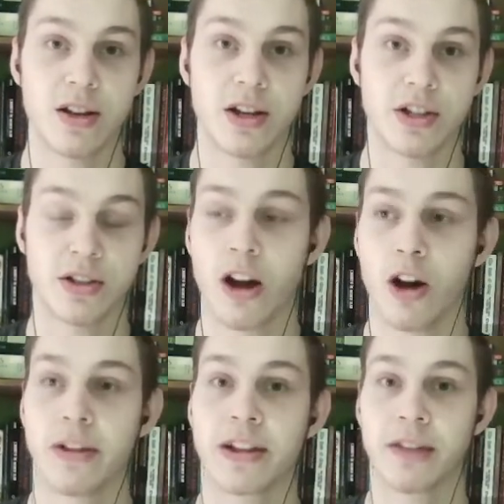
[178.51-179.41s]
So not
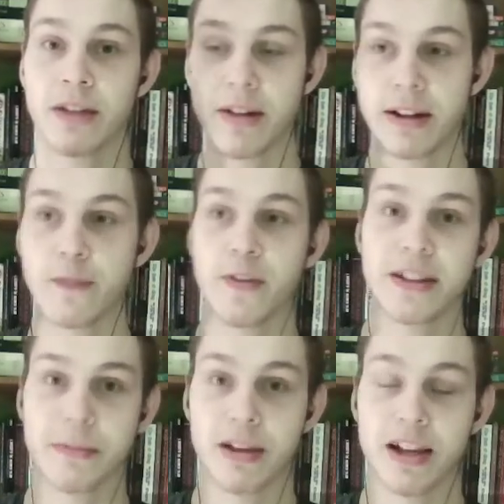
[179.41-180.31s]
only do they want to defund
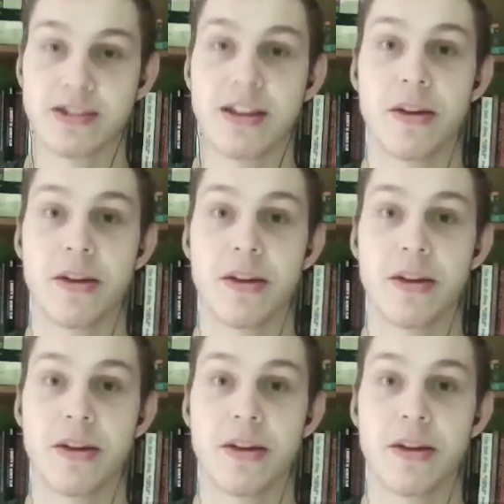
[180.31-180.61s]
the police,